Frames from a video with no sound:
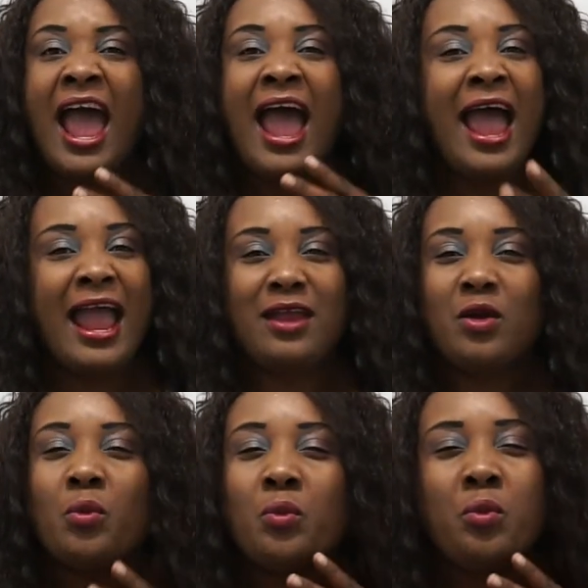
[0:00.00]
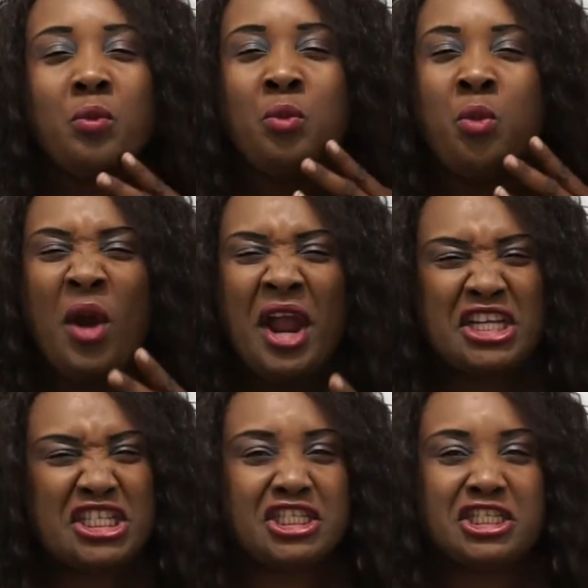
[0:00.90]
I
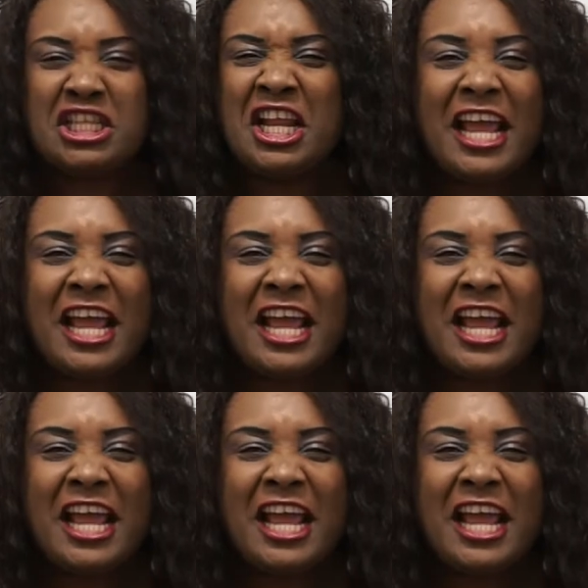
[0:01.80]
wish that